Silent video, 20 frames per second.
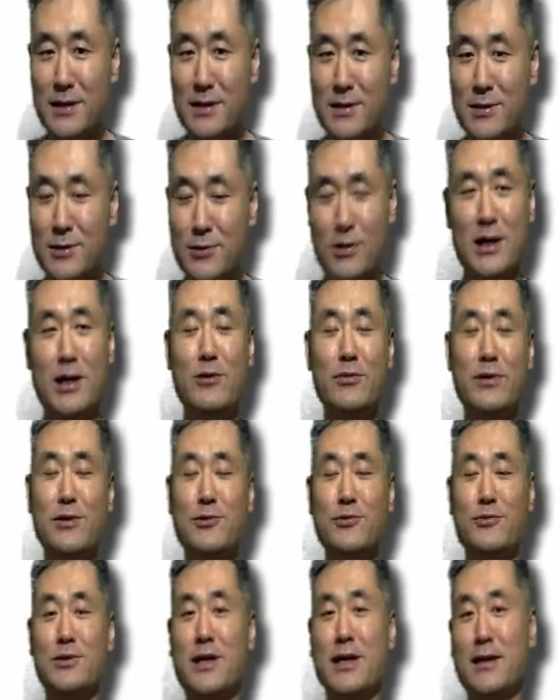So how can
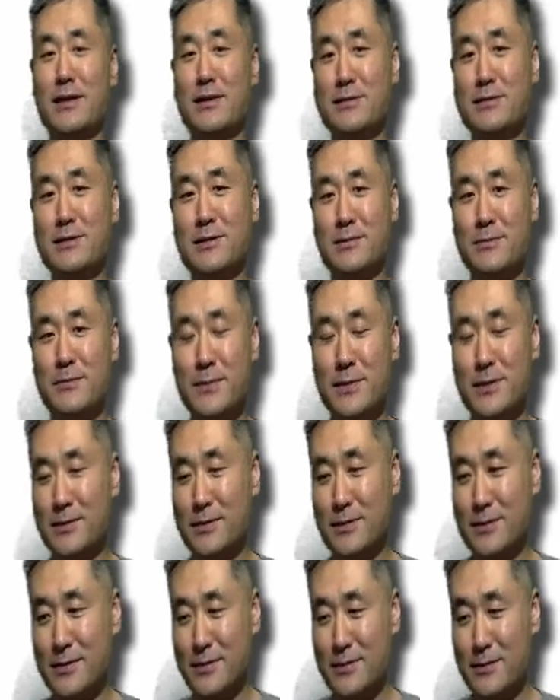you tell the
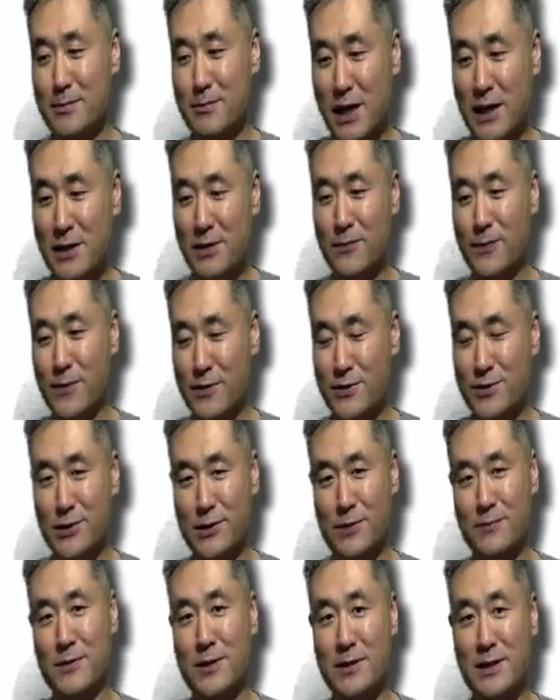malfunction
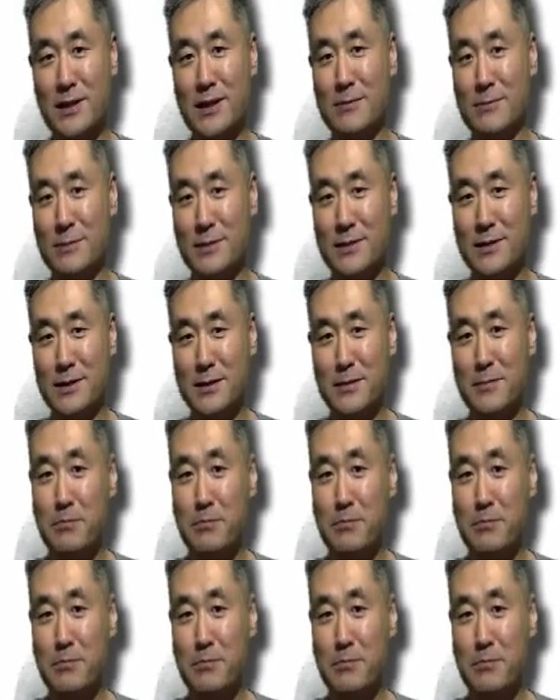of the ligament?